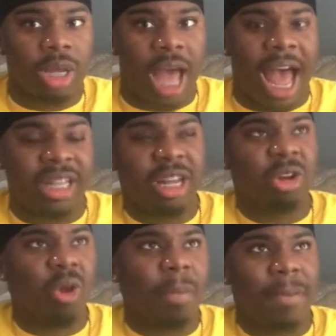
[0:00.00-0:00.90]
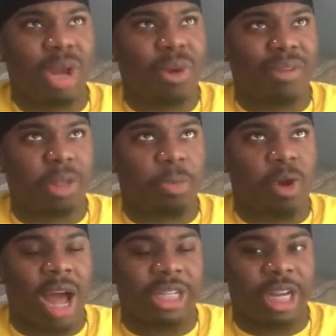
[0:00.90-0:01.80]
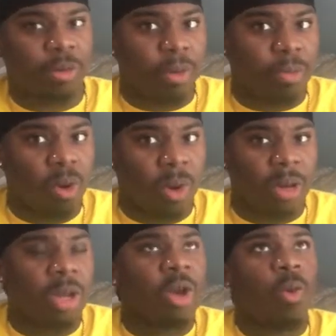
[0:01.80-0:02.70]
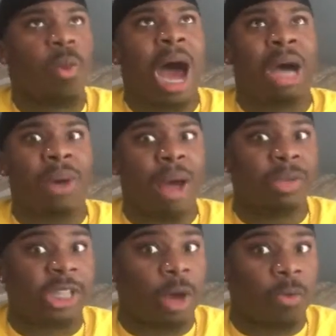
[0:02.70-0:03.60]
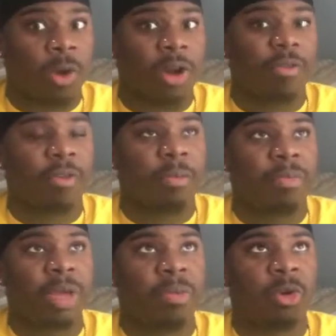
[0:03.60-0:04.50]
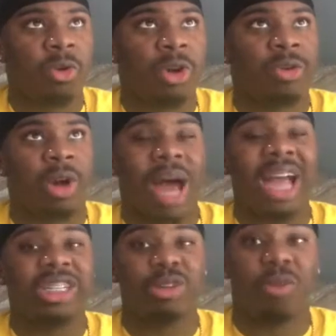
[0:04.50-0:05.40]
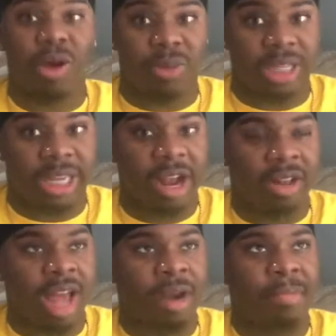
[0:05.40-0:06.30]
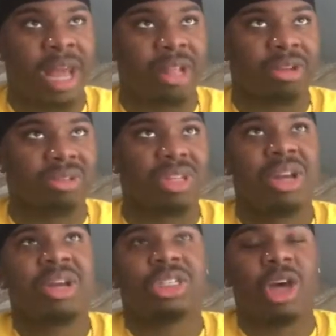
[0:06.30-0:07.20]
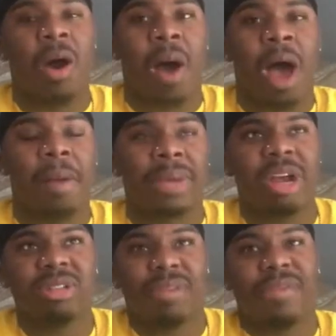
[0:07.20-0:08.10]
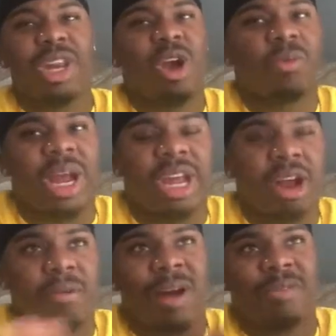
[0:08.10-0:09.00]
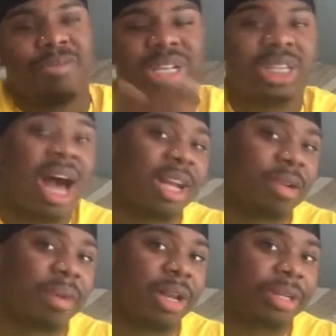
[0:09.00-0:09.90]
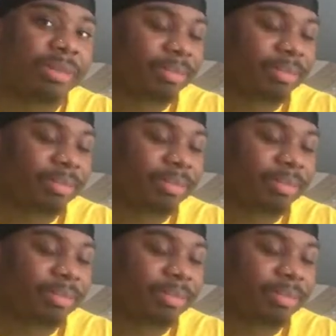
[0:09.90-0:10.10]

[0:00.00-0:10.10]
I did a little middle of the project report while I was at work. For people who don't know, I actually work with the Carolina Panthers. So here's a video right here of me talking about it.